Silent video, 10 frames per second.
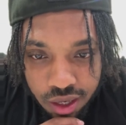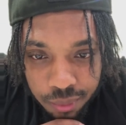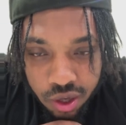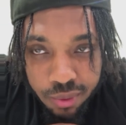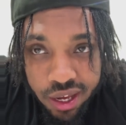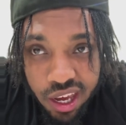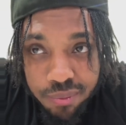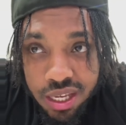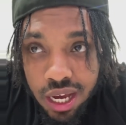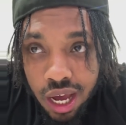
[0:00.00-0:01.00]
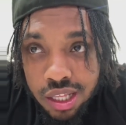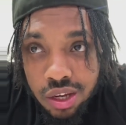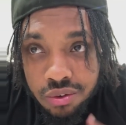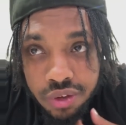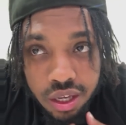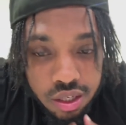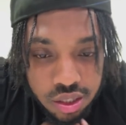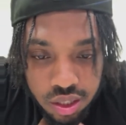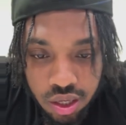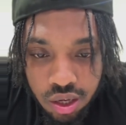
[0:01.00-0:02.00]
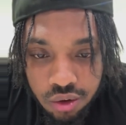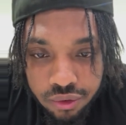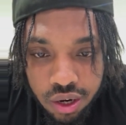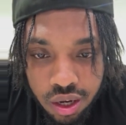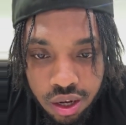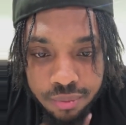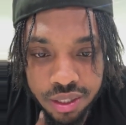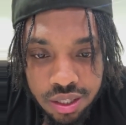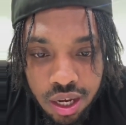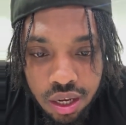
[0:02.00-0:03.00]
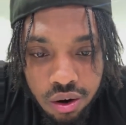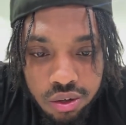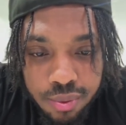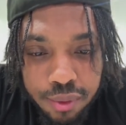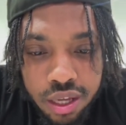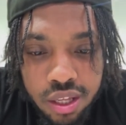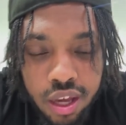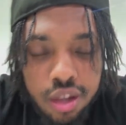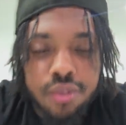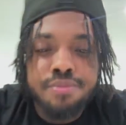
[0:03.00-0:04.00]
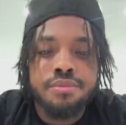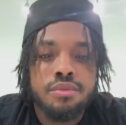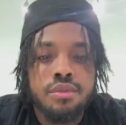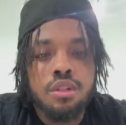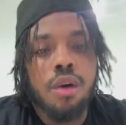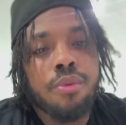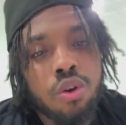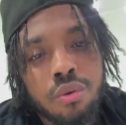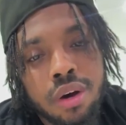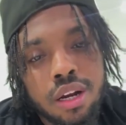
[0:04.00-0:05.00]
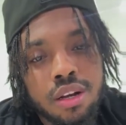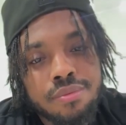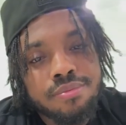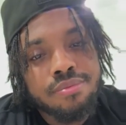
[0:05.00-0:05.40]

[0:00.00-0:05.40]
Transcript: I'm gonna go to Miami, Cali, or Vegas for the um exotic cars, or maybe Atlanta. I'm gonna go to one of them.